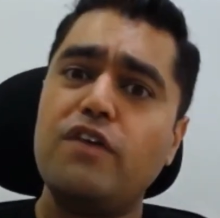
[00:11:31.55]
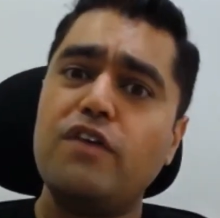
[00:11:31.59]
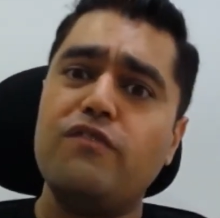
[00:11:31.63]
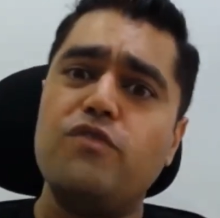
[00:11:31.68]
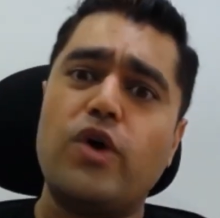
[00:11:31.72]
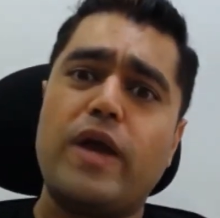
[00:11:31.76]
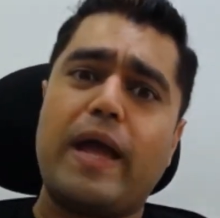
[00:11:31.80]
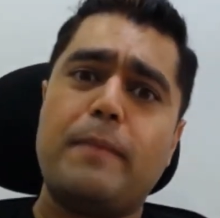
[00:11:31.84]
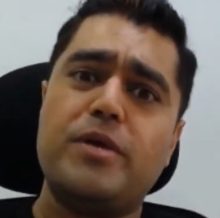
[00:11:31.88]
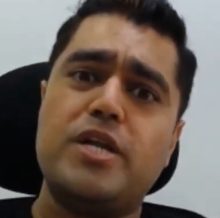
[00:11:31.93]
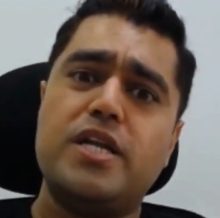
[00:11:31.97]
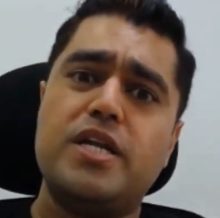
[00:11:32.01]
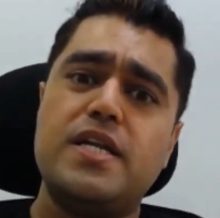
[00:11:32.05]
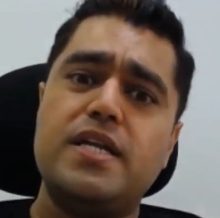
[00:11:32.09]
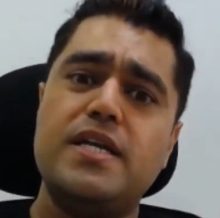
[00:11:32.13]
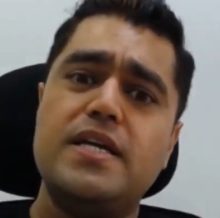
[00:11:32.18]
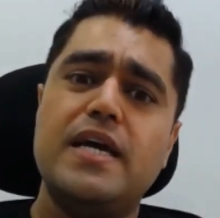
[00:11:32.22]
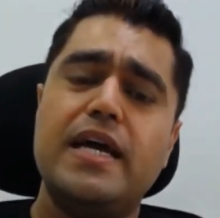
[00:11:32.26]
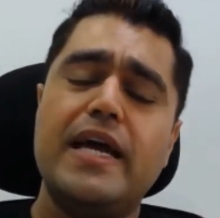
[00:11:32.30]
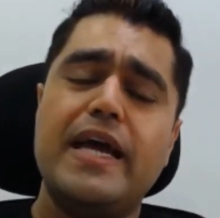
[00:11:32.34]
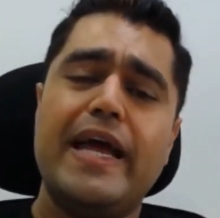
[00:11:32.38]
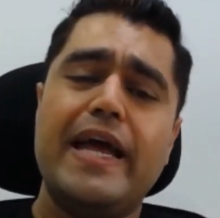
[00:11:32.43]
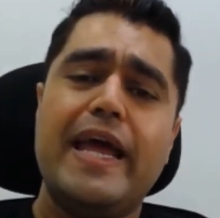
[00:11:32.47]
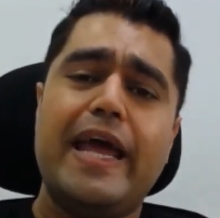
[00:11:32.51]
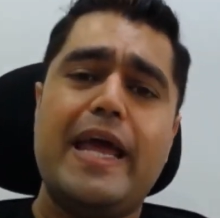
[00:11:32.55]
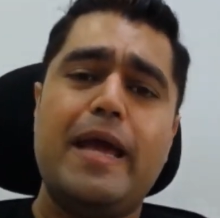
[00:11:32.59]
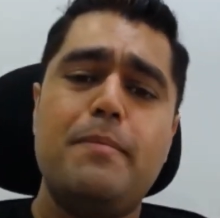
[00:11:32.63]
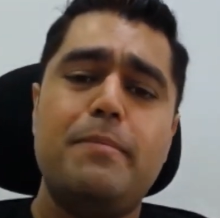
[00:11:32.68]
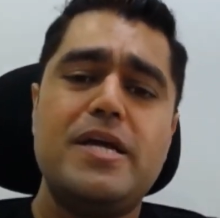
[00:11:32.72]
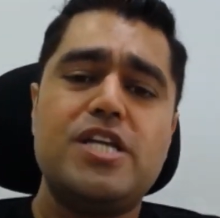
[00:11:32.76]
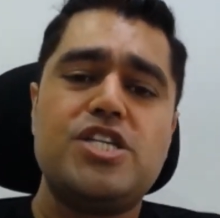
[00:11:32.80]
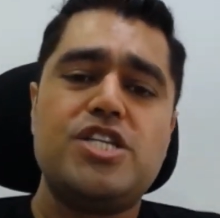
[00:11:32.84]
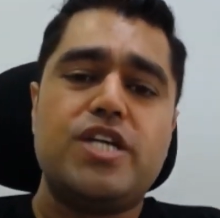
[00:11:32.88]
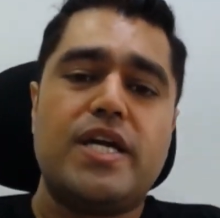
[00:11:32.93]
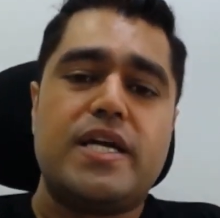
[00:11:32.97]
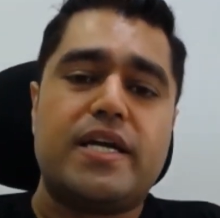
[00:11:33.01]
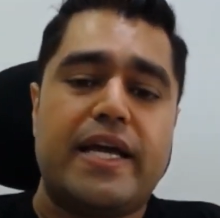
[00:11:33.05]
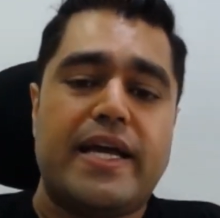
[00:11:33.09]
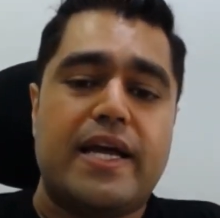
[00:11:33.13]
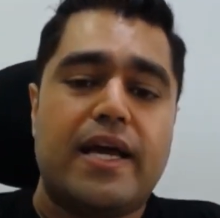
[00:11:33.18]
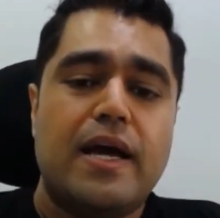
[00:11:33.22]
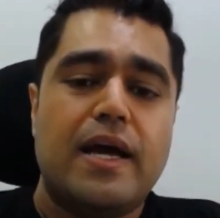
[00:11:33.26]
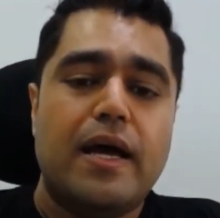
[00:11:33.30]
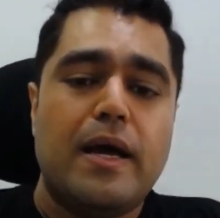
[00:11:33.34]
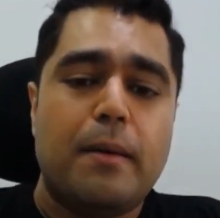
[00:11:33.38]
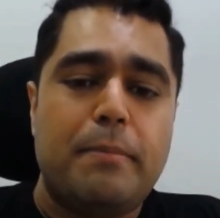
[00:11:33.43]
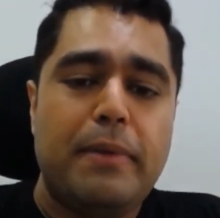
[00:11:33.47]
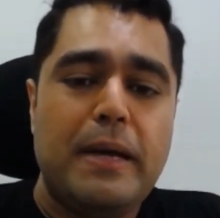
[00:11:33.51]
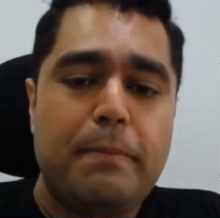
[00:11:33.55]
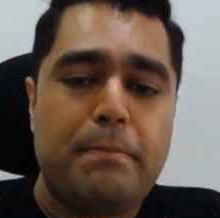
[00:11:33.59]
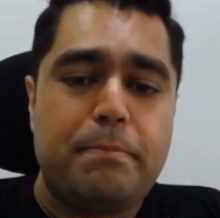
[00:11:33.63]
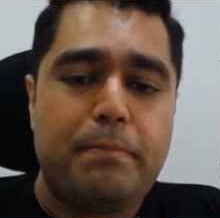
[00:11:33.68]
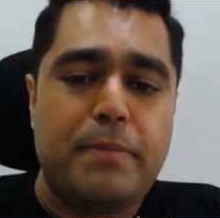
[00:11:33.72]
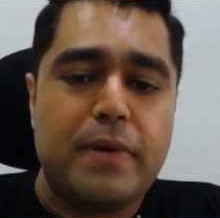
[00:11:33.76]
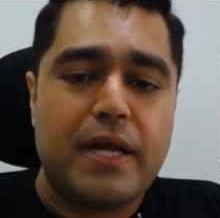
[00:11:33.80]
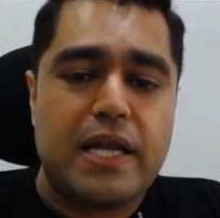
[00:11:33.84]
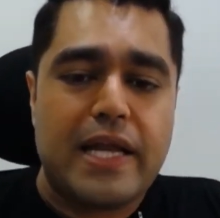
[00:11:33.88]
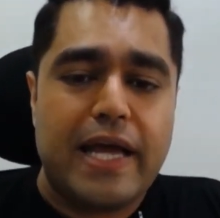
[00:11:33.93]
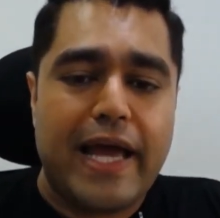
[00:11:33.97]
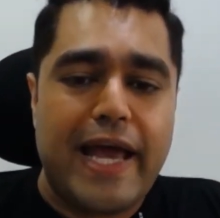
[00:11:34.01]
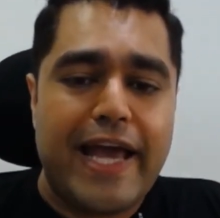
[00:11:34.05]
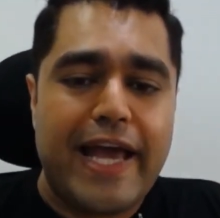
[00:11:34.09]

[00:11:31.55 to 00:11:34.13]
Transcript: Vocabulary, immediately, people,